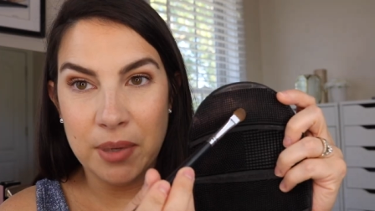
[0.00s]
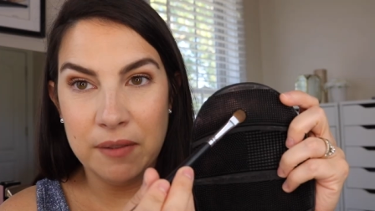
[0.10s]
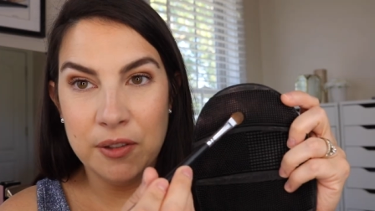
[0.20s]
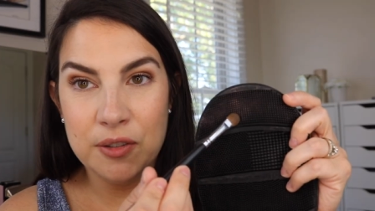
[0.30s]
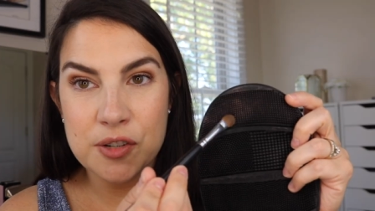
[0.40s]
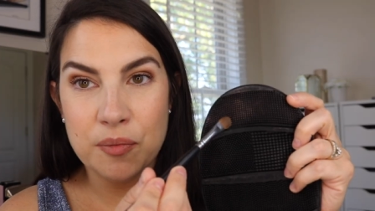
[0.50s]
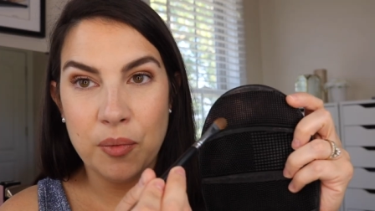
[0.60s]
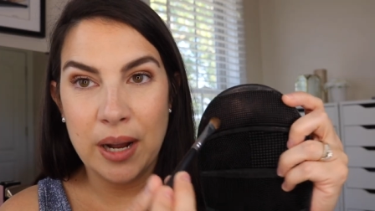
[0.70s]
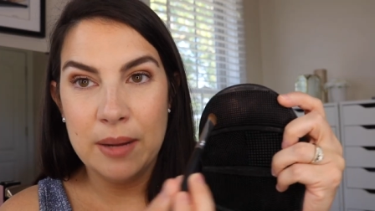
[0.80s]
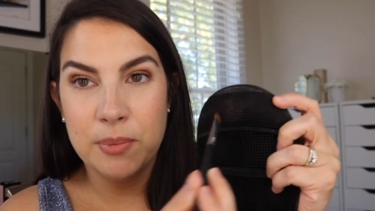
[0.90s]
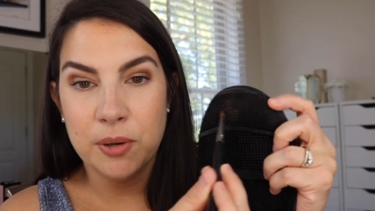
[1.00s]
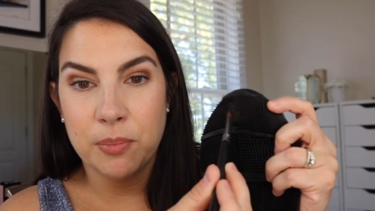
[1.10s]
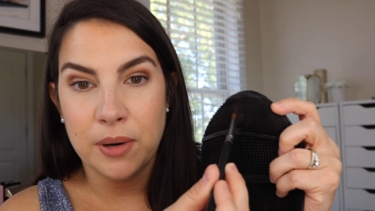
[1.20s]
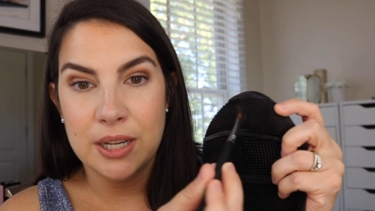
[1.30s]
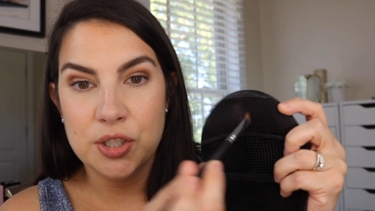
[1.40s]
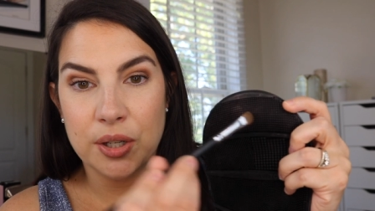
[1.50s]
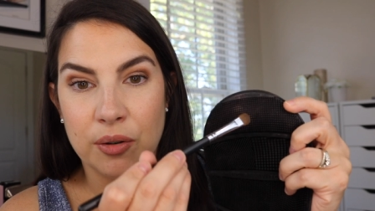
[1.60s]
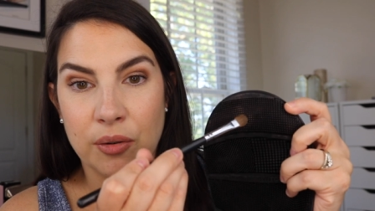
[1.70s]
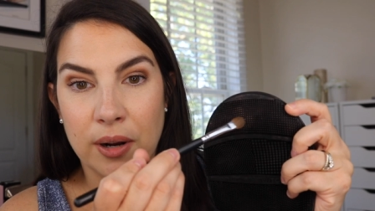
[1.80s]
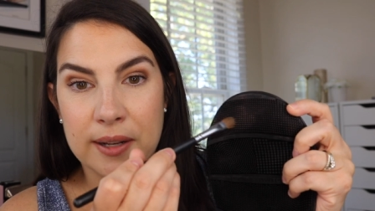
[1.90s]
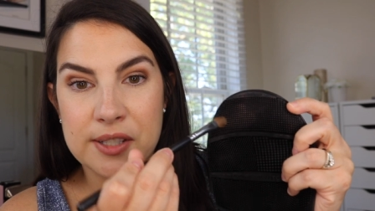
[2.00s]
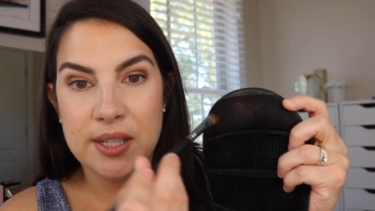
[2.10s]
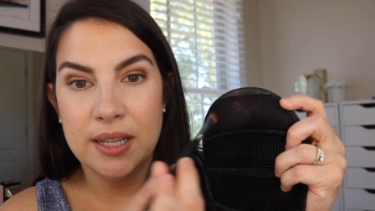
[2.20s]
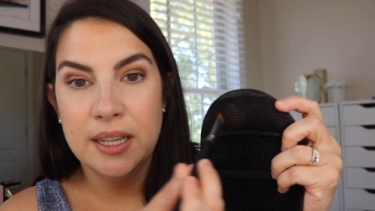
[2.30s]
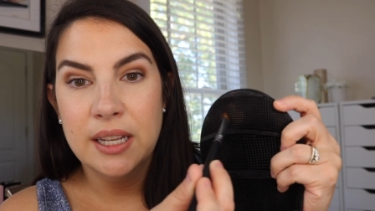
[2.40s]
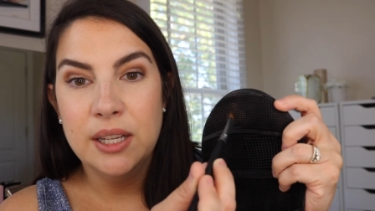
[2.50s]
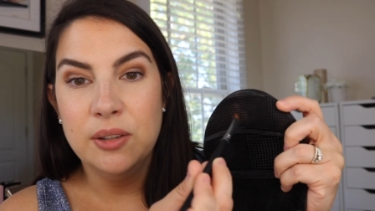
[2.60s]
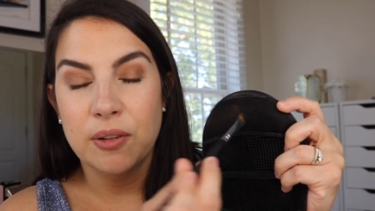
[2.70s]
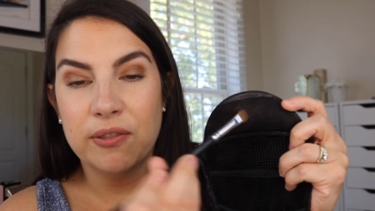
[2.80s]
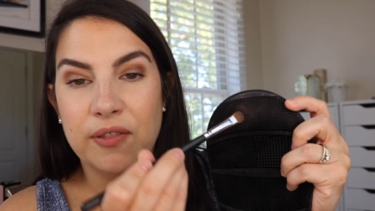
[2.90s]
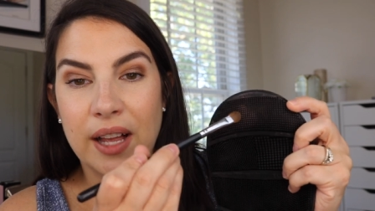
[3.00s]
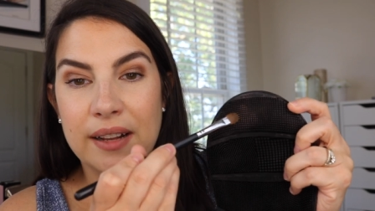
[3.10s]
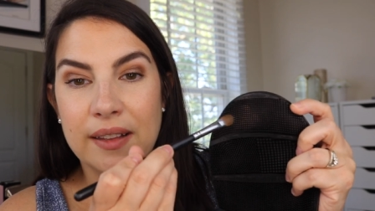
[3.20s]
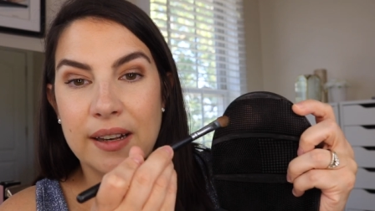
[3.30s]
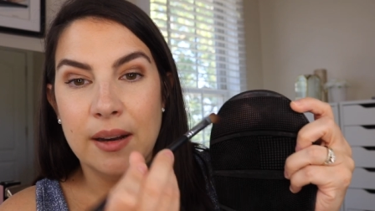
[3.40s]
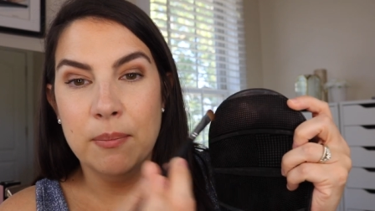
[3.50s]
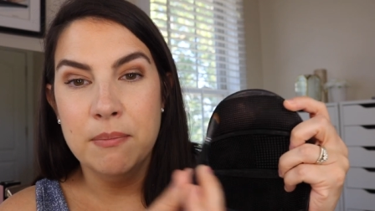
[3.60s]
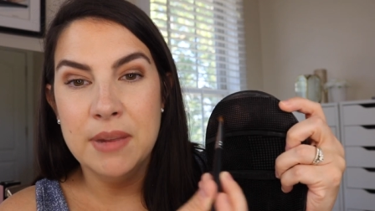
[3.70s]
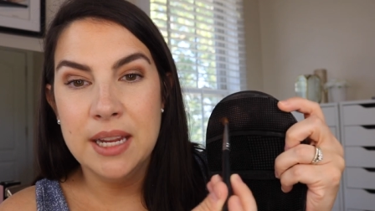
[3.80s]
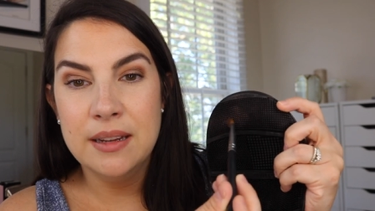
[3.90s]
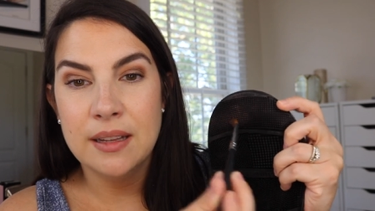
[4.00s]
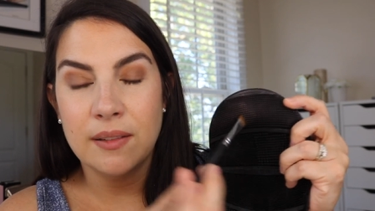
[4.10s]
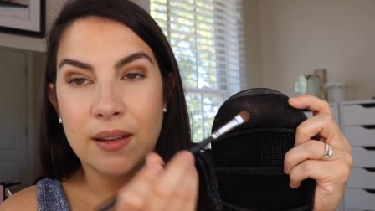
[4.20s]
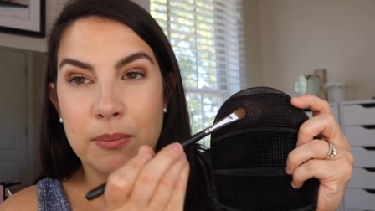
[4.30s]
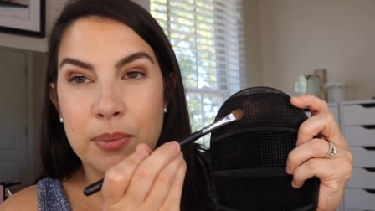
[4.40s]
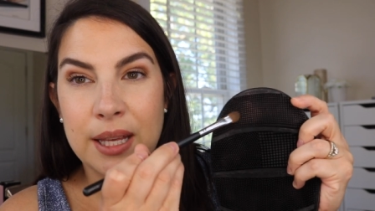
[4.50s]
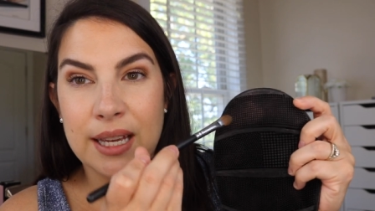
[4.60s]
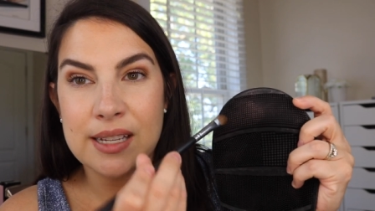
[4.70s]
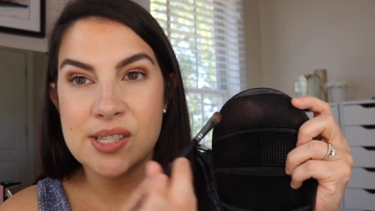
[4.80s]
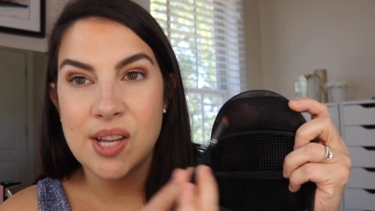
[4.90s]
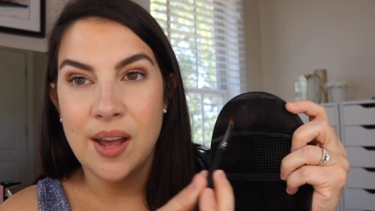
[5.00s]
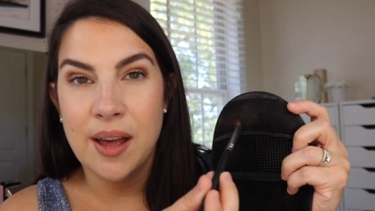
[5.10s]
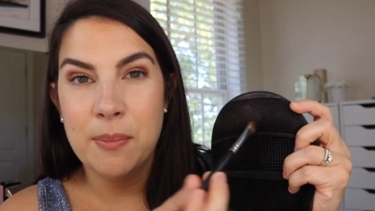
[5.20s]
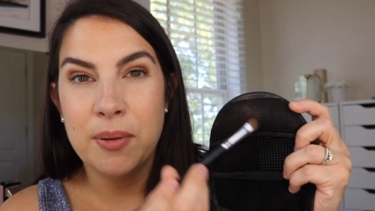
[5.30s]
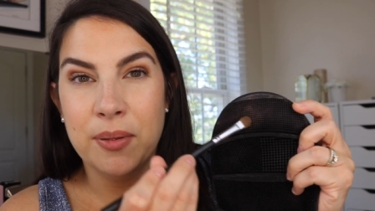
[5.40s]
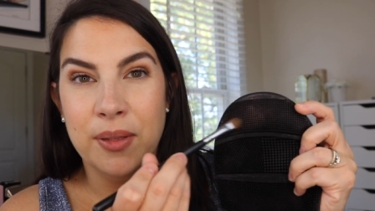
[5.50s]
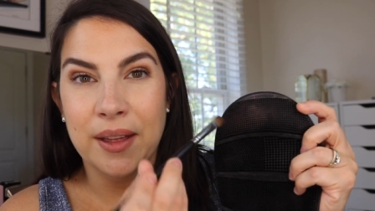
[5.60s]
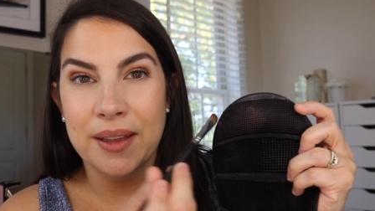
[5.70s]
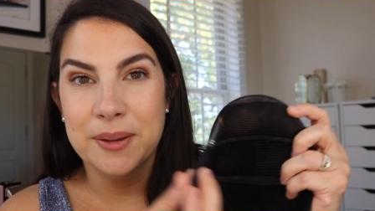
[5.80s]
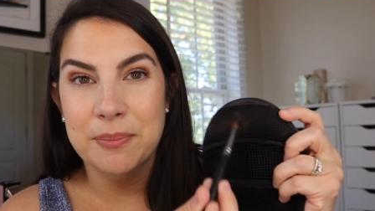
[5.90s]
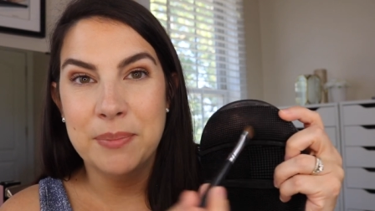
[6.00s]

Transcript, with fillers: but if you just wipe your brush across it, you'll find that it immediately picks up the